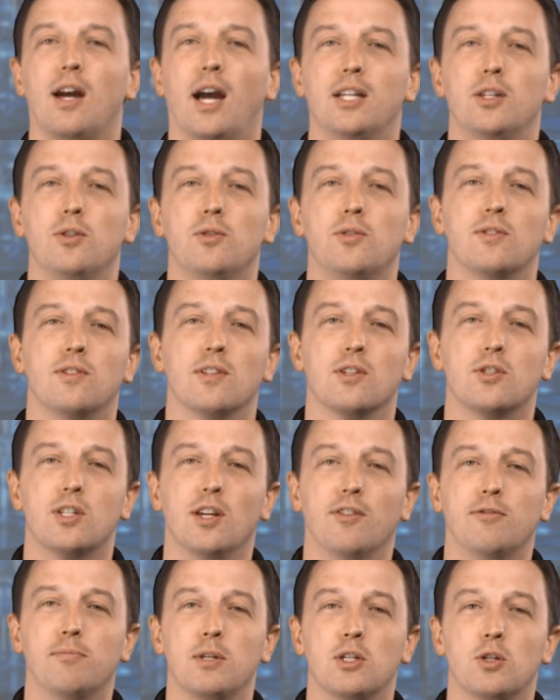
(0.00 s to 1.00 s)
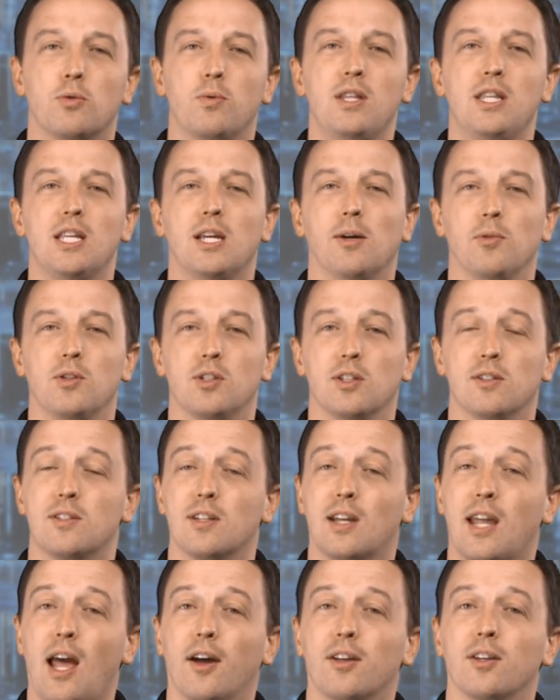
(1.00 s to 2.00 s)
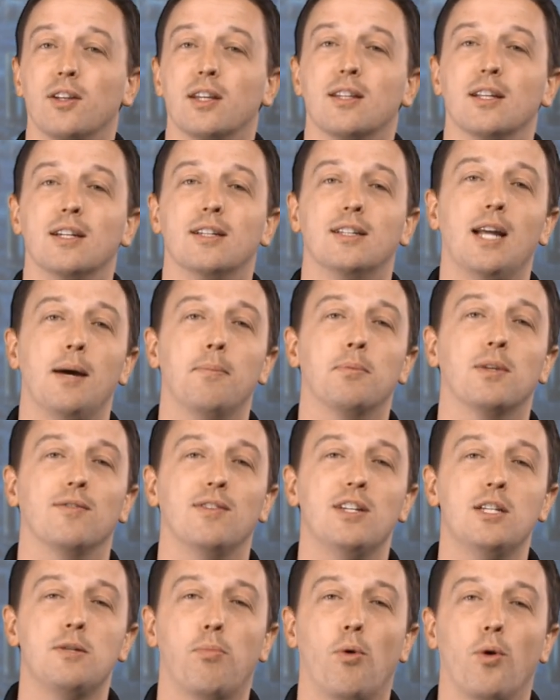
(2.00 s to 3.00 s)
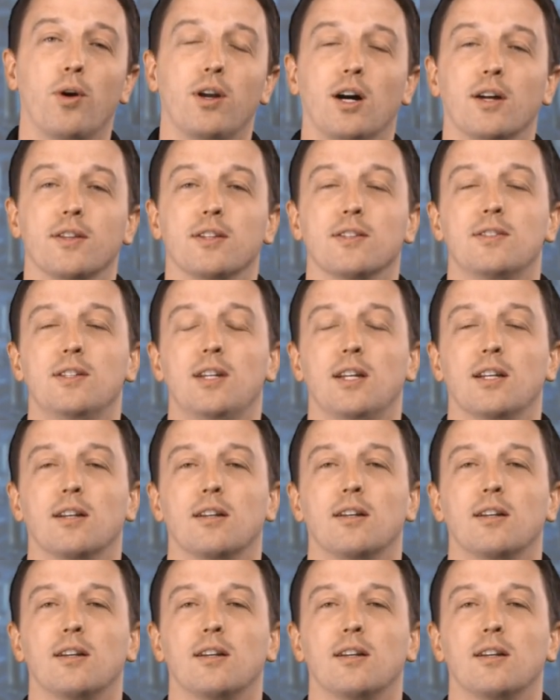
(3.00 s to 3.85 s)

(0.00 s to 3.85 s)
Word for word: and uses the shift between the images to calculate the depth of each point on the scene.